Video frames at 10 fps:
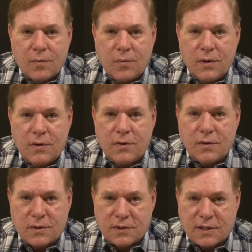with
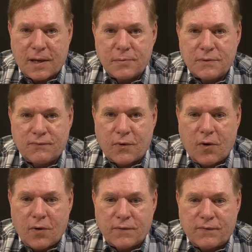the steps for
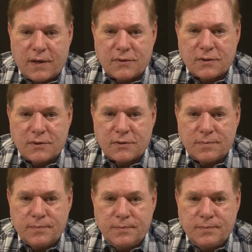all the phases.